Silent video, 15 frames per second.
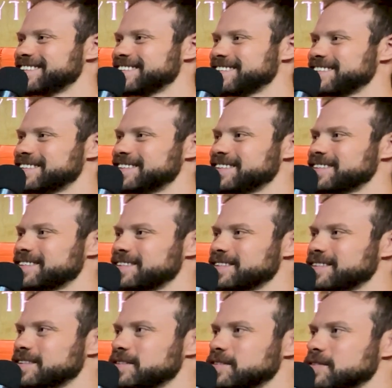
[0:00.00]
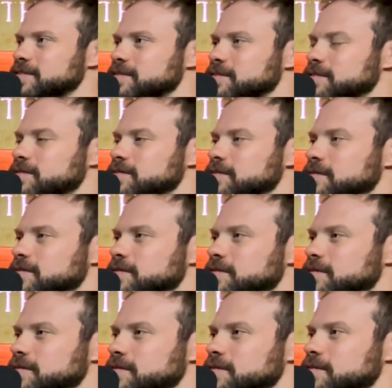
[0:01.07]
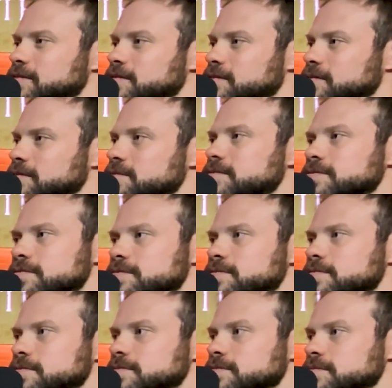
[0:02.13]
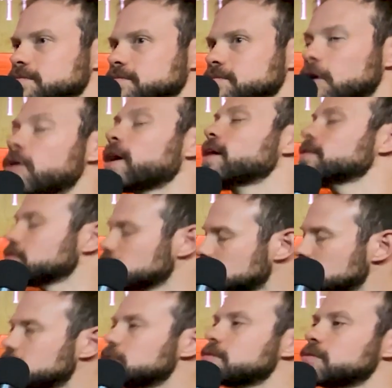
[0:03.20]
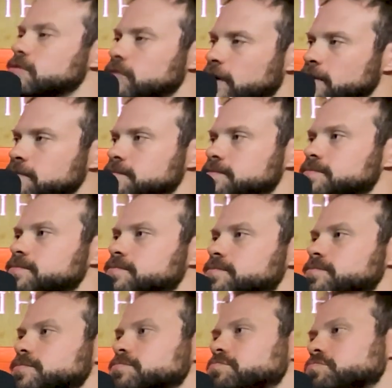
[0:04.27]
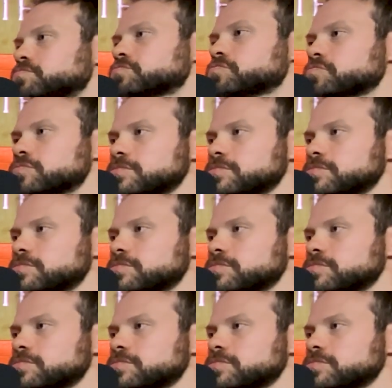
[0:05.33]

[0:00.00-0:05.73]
No words are spoken by the person on screen.